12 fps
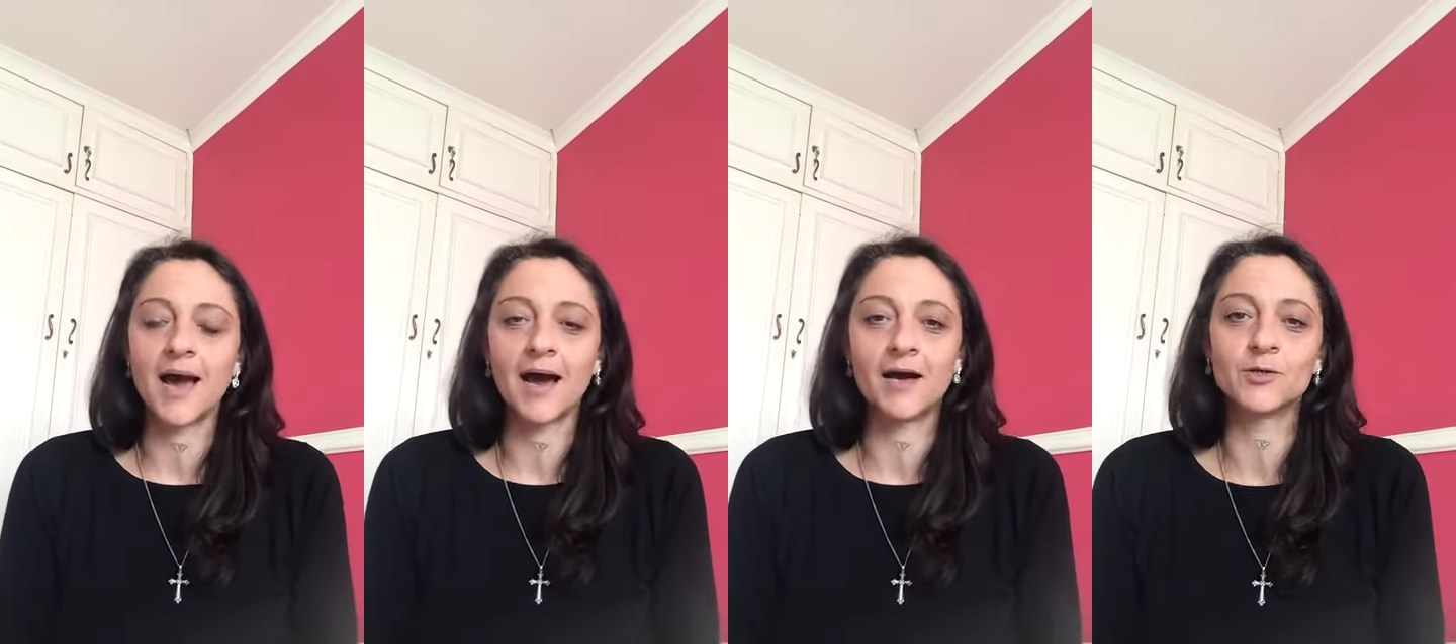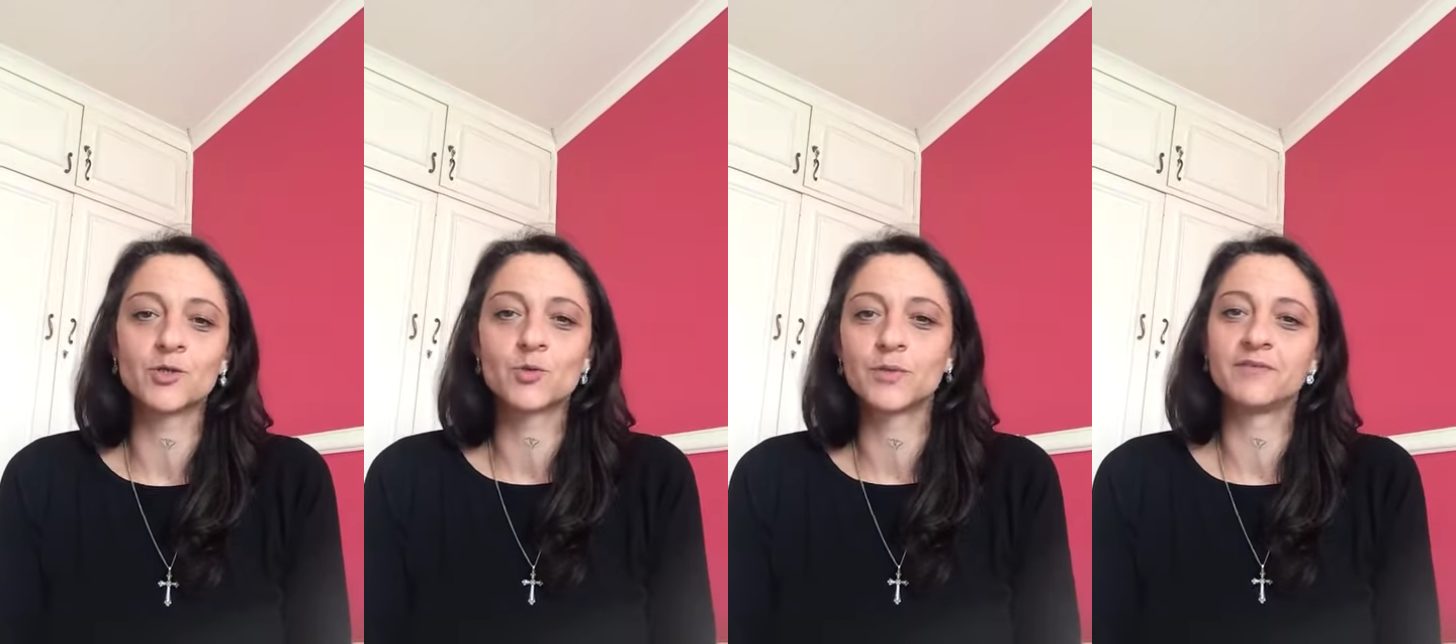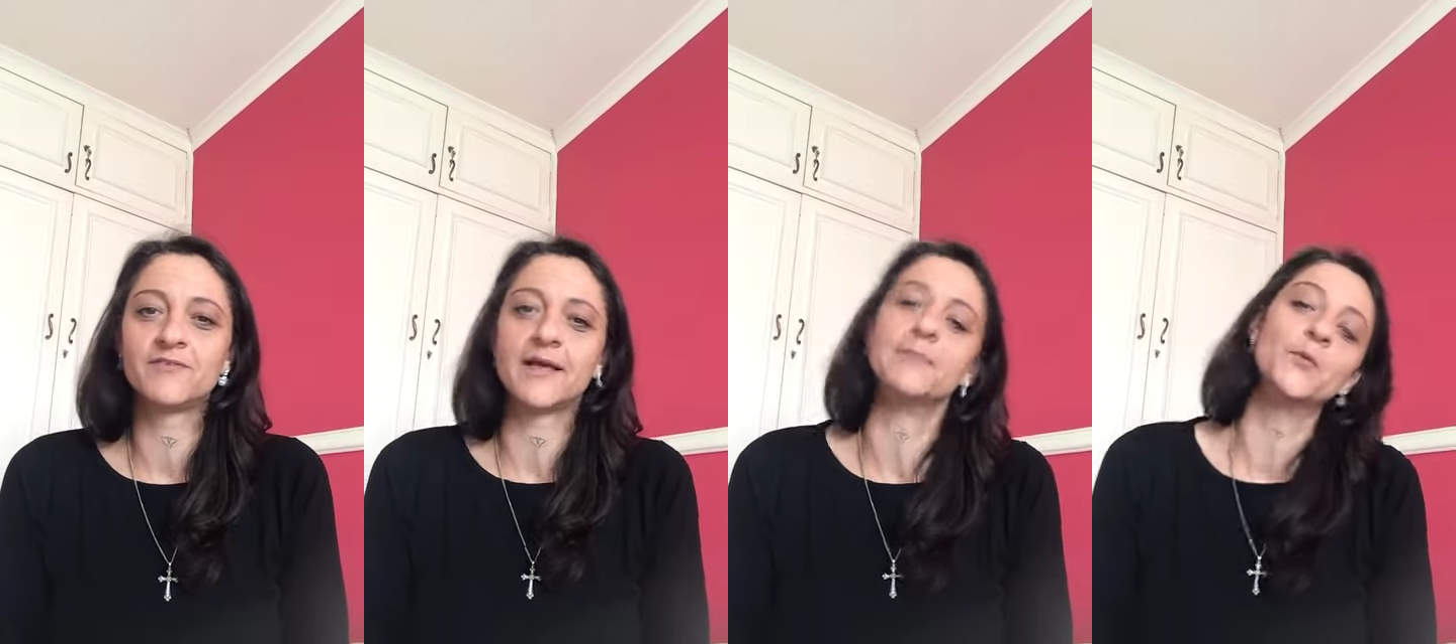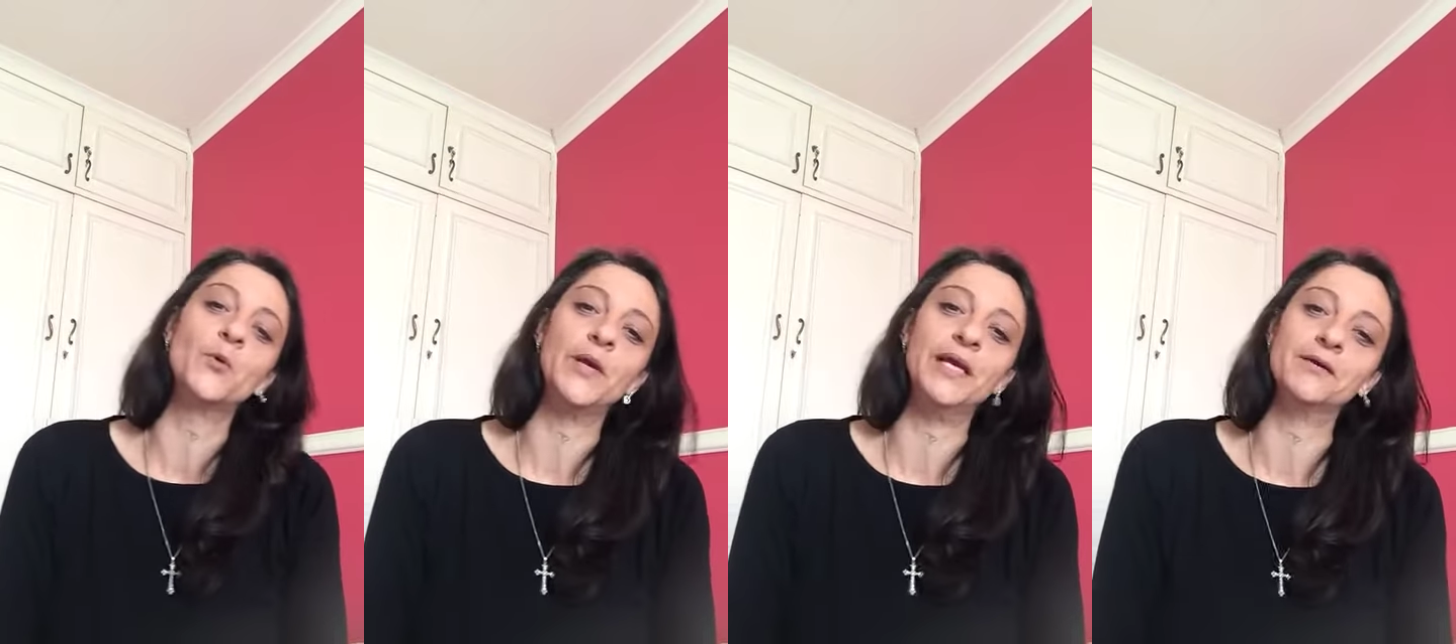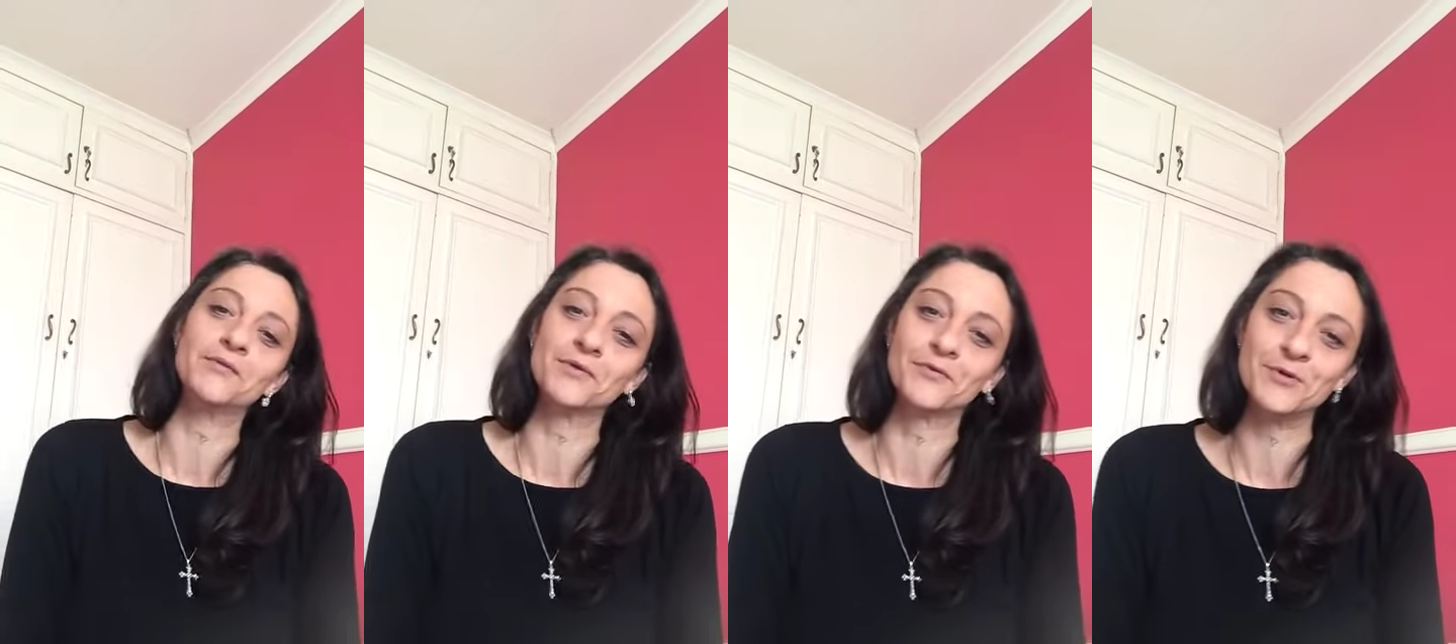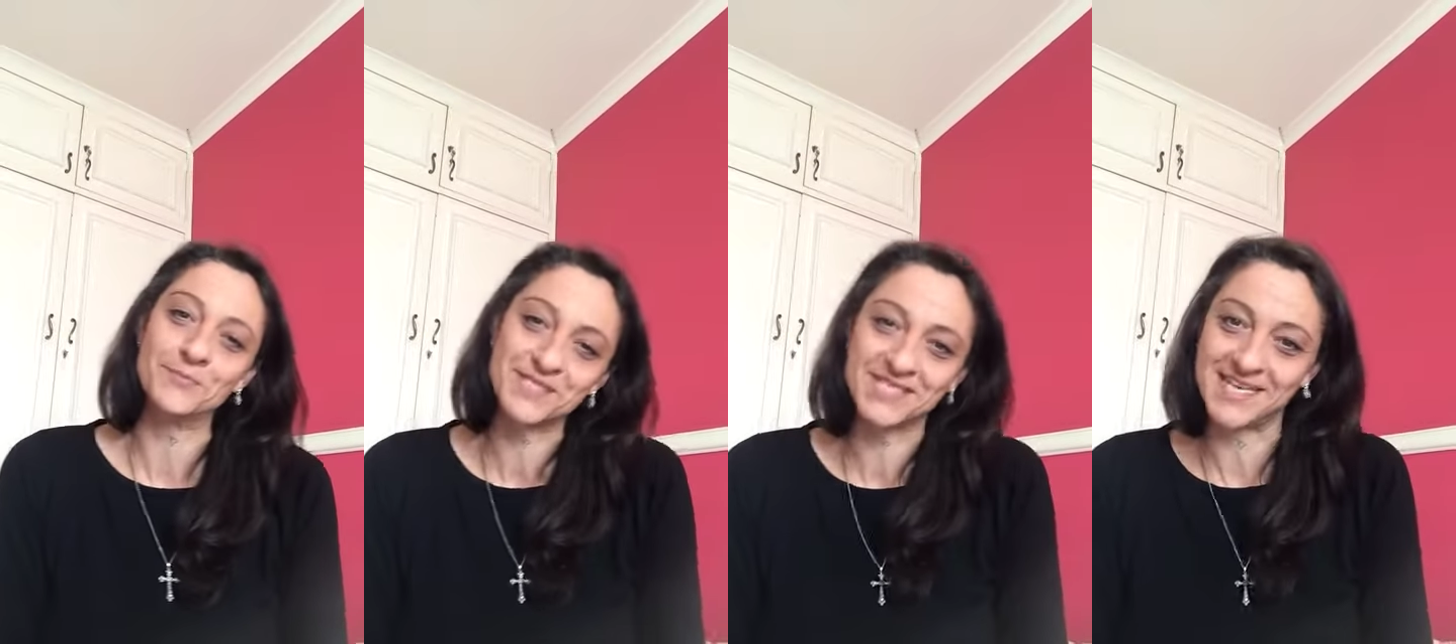our twin flame queen on the
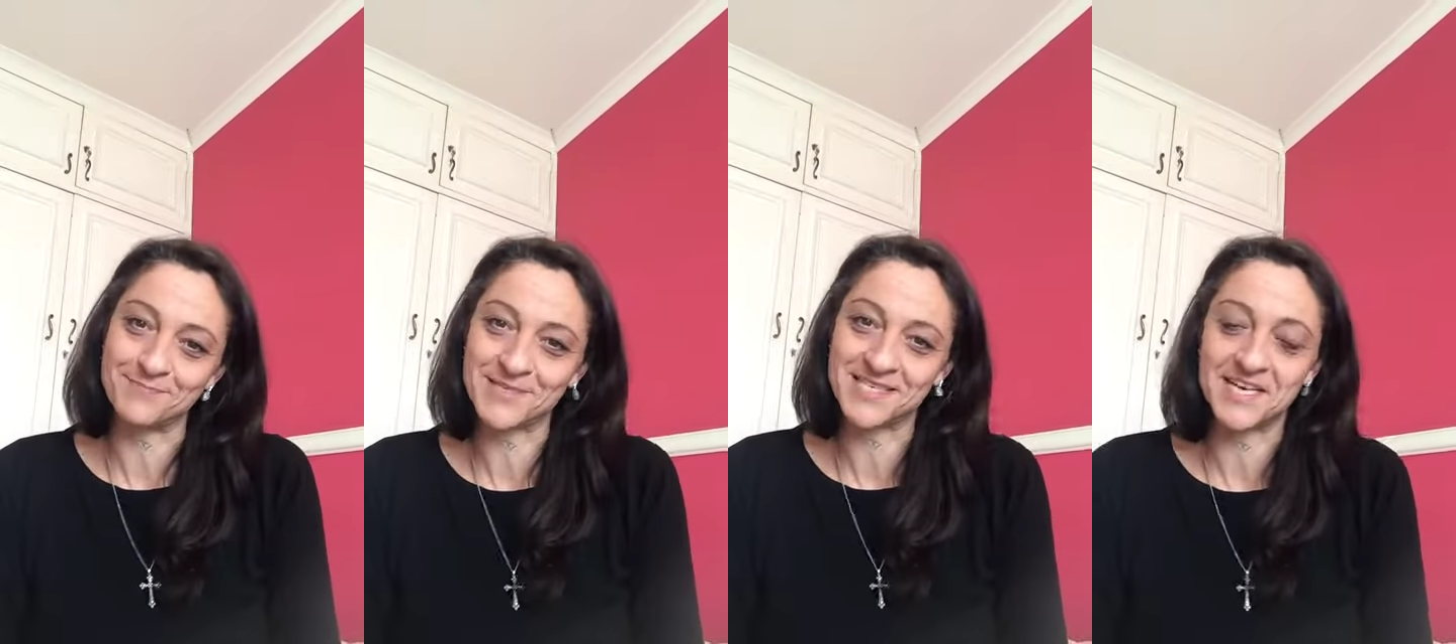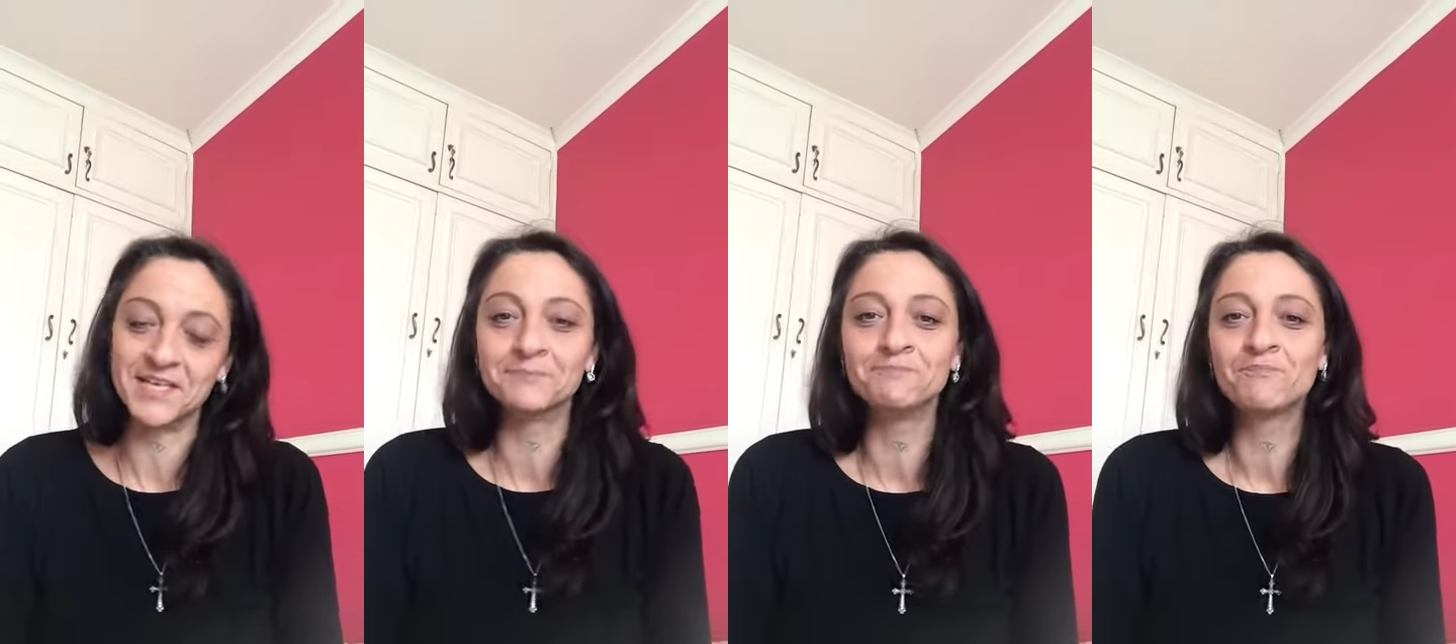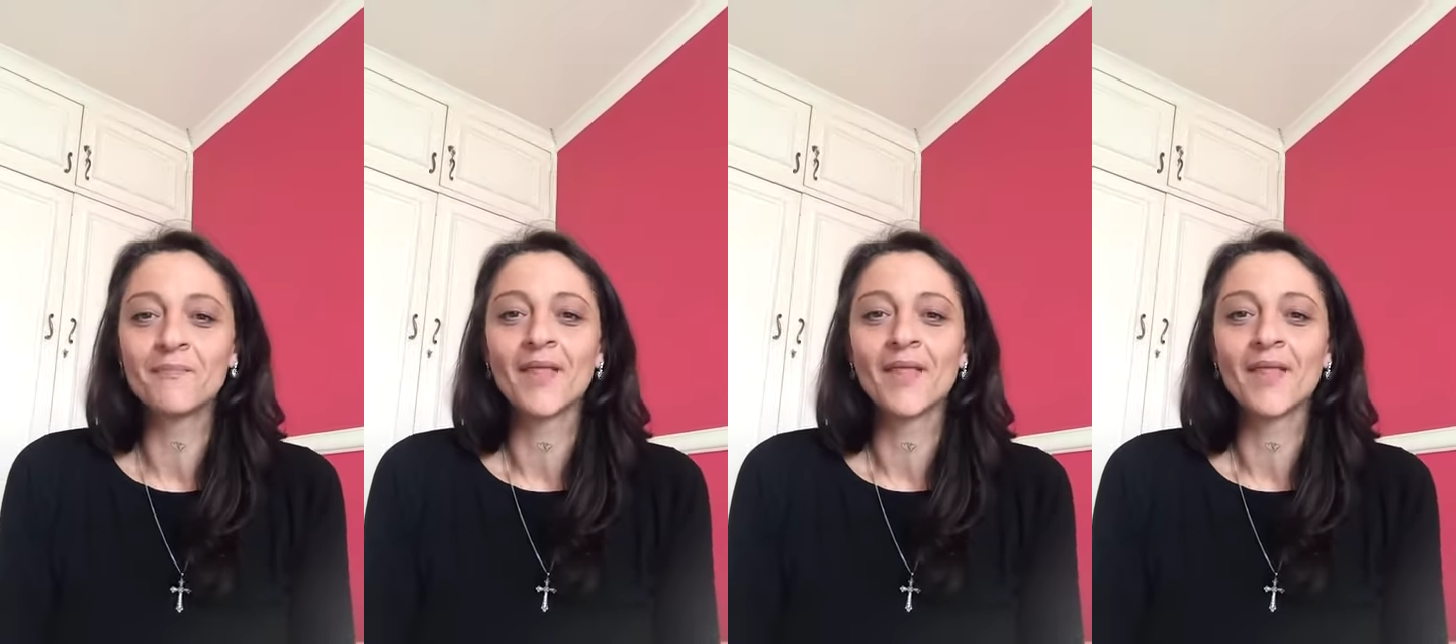group, steps in.